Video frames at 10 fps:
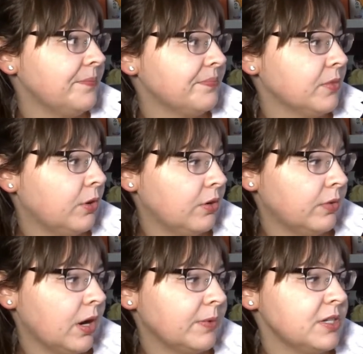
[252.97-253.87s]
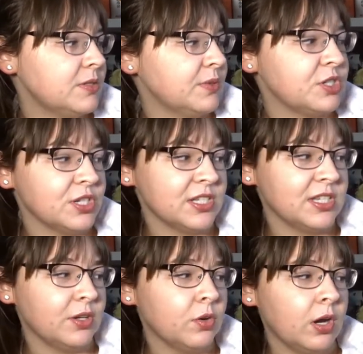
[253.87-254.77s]
Maura Roberts, which is
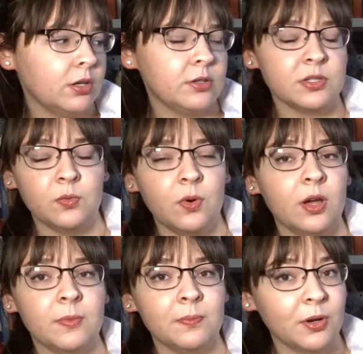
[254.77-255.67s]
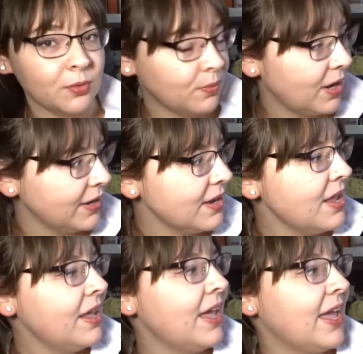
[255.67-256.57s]
the Chronicles of One, Book One.
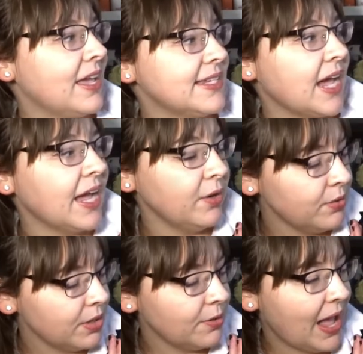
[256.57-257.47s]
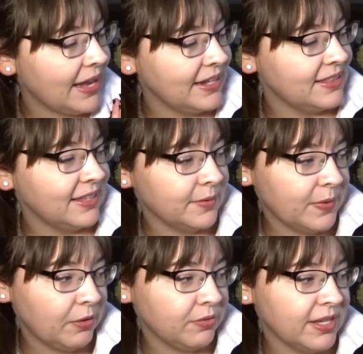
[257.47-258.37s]
And I don't know anything
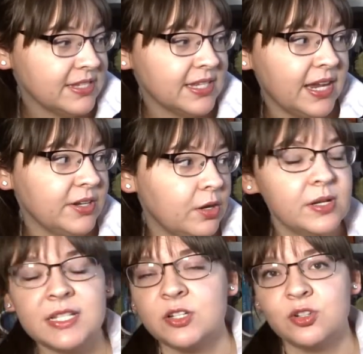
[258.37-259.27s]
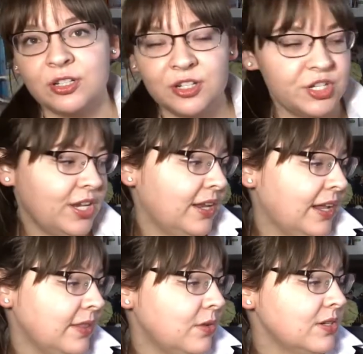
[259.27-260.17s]
about this. I know it's a trilogy, and
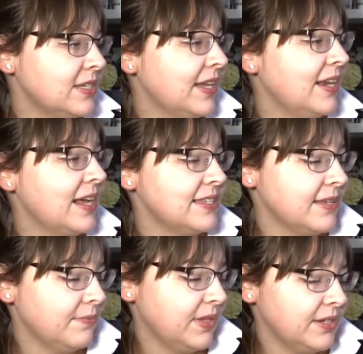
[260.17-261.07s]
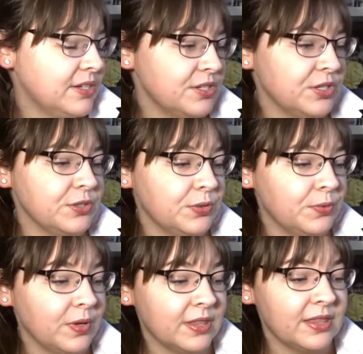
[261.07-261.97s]
it looks like it has something to do
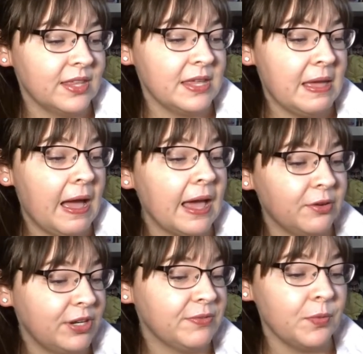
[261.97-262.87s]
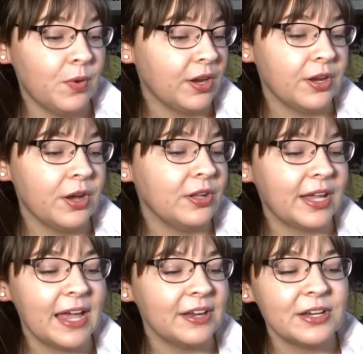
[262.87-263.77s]
with, I don't even want to know.
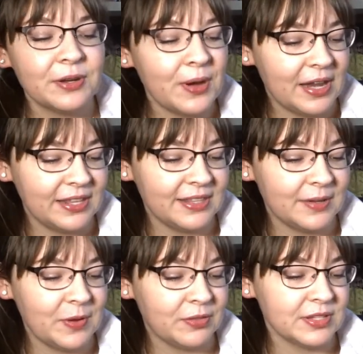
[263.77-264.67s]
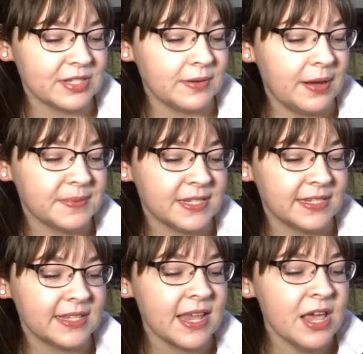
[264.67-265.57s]
Like, I didn't know anything about the synopsis,